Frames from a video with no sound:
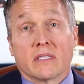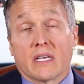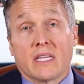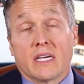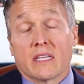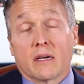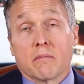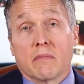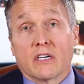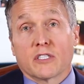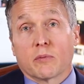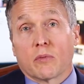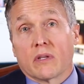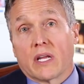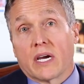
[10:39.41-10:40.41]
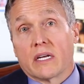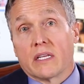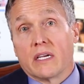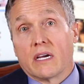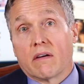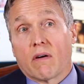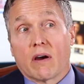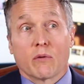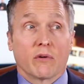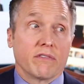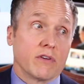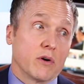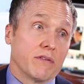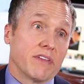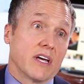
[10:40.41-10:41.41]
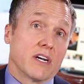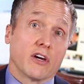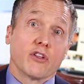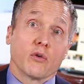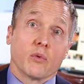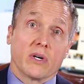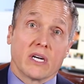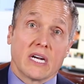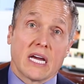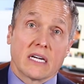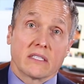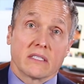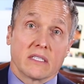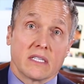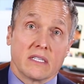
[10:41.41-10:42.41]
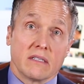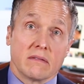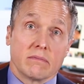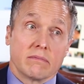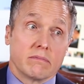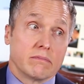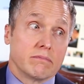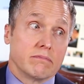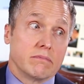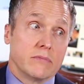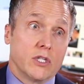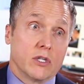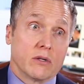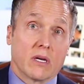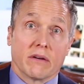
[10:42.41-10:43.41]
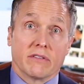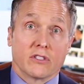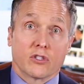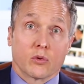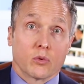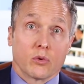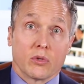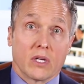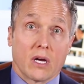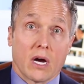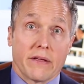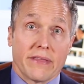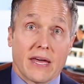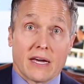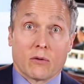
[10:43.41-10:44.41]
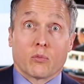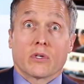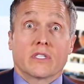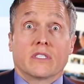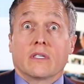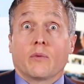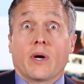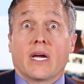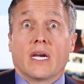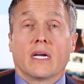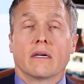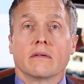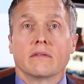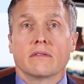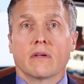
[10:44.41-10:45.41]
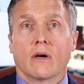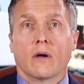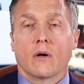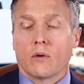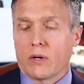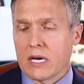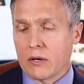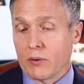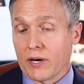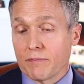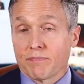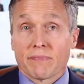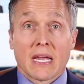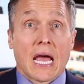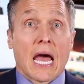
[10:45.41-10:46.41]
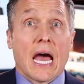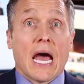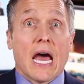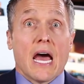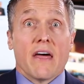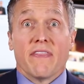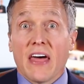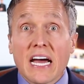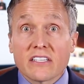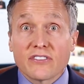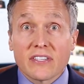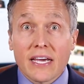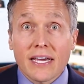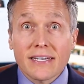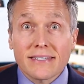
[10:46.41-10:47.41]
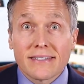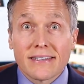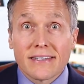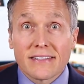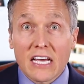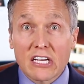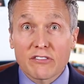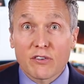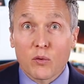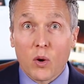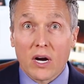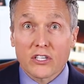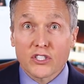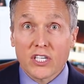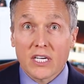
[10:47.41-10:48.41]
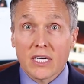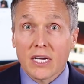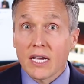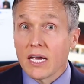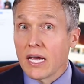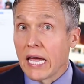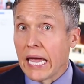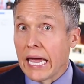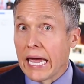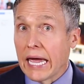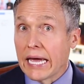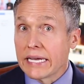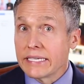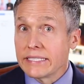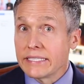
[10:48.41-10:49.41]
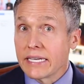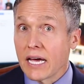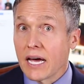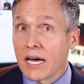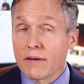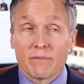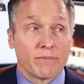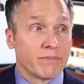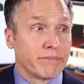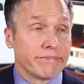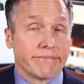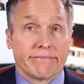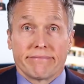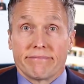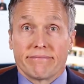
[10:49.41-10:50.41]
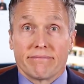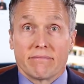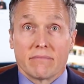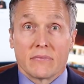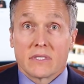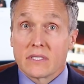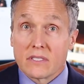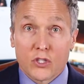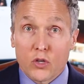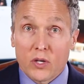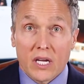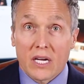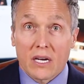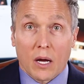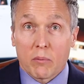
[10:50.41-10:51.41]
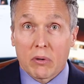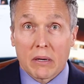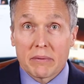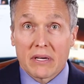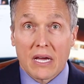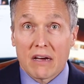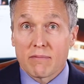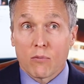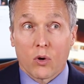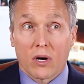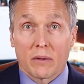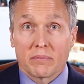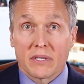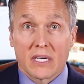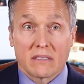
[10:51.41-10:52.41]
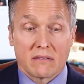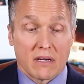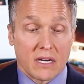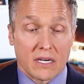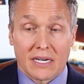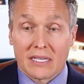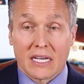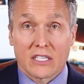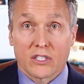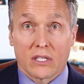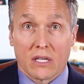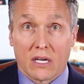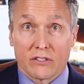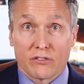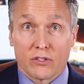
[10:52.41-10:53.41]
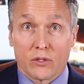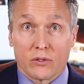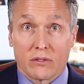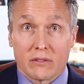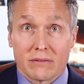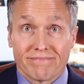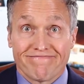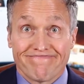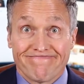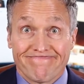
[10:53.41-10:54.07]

I think they're much more likely to grant review of that other one and actually, you know, give us a ruling on that. And we're still waiting. So anyway, that's it. Thanks for watching. And tune in. I'll probably have more updates on election lawsuits.